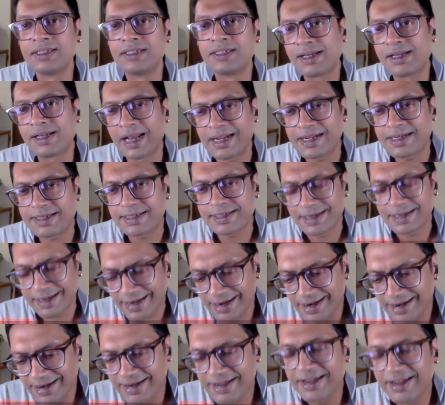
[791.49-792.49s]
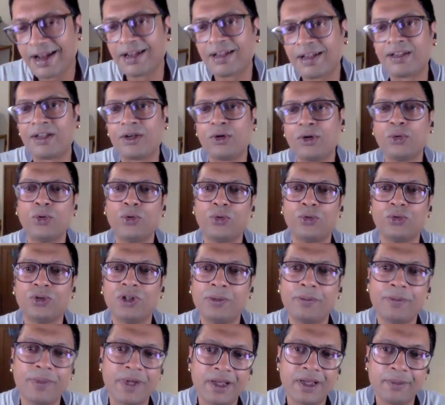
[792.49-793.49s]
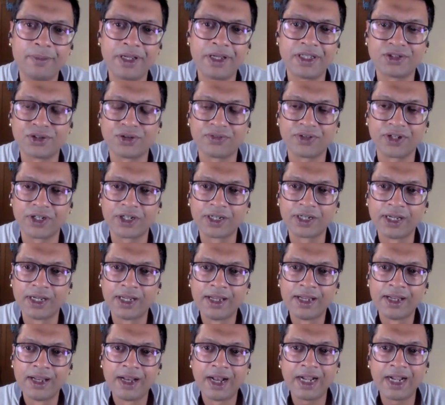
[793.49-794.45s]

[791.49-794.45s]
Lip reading: So like, let's really get to the base of it.